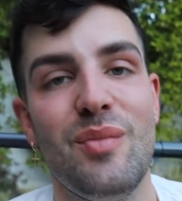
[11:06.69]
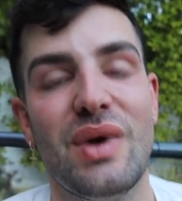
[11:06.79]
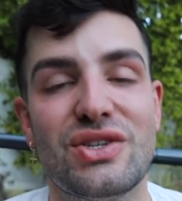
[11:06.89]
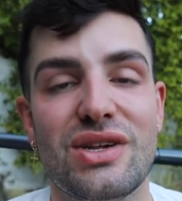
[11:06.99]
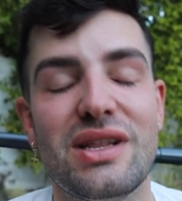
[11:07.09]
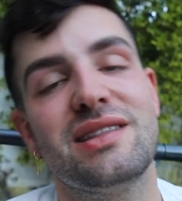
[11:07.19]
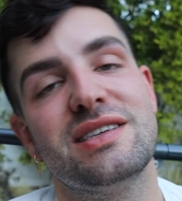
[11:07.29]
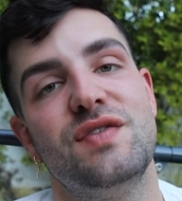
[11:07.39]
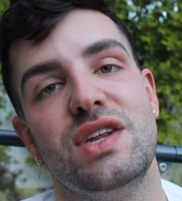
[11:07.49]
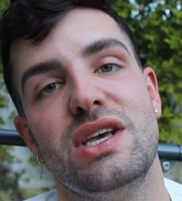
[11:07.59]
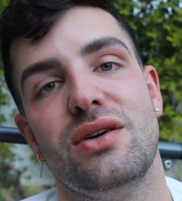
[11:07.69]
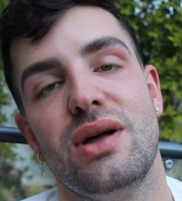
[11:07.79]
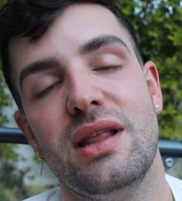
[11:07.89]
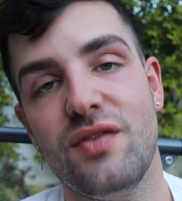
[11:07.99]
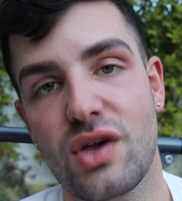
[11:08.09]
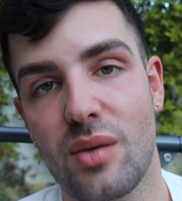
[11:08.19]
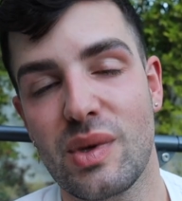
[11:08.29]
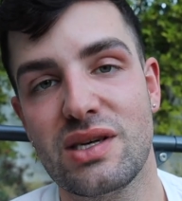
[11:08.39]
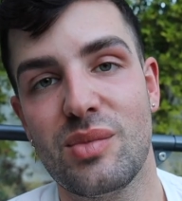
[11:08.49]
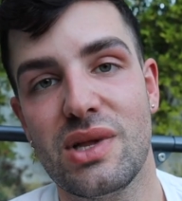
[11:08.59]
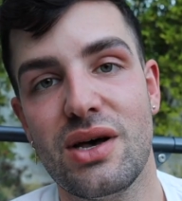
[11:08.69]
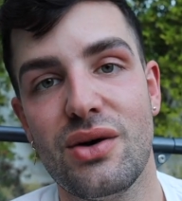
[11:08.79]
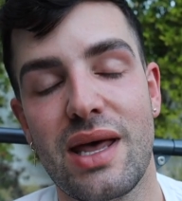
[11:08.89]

Make sure to like this video, leave a comment down below,